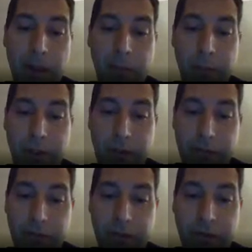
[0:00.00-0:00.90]
because
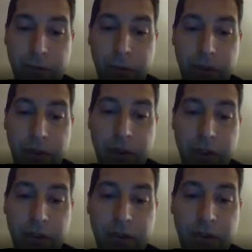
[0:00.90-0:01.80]
of the
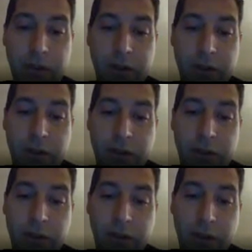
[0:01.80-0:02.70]
stability
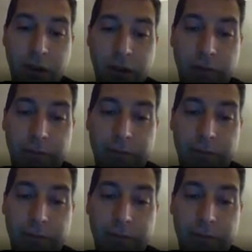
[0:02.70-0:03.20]
of